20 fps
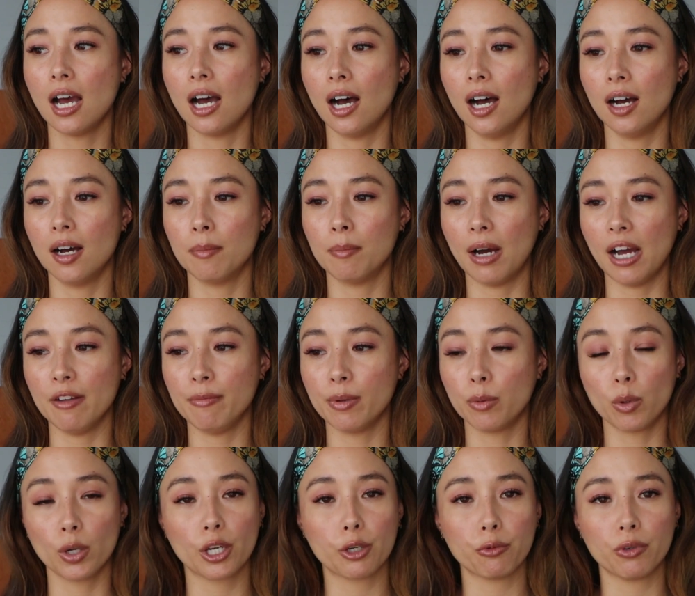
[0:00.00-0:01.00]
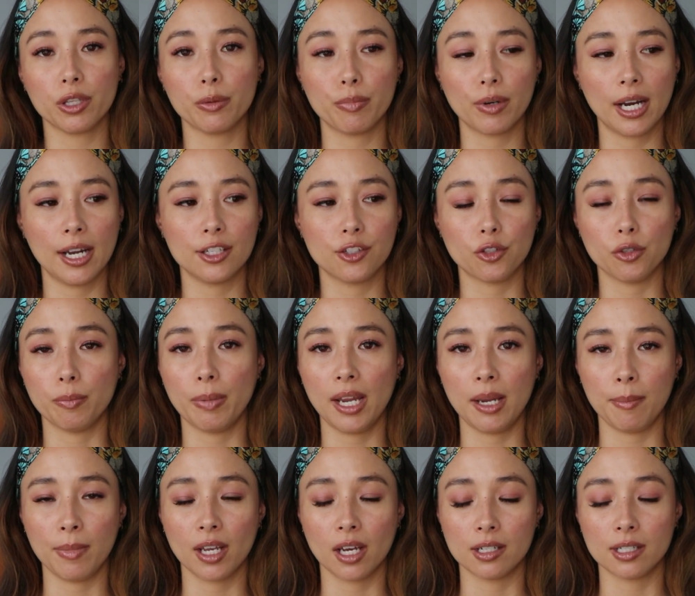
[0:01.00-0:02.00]
I've been working with brands who pay
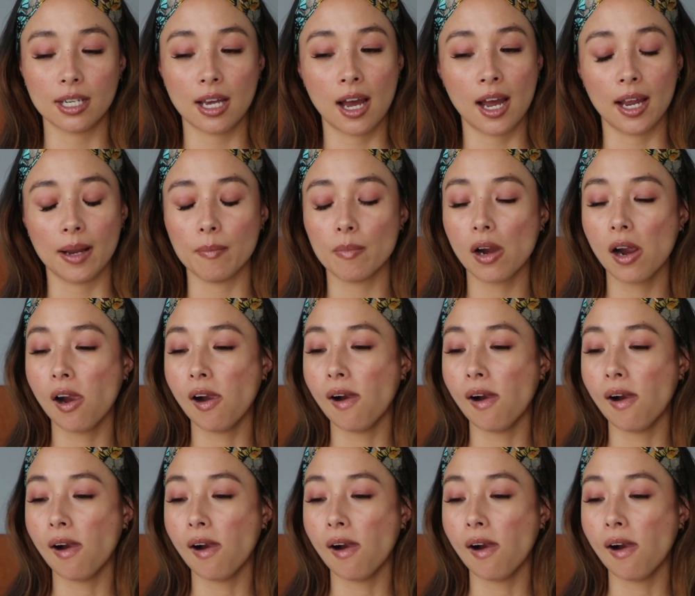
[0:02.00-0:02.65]
me on time.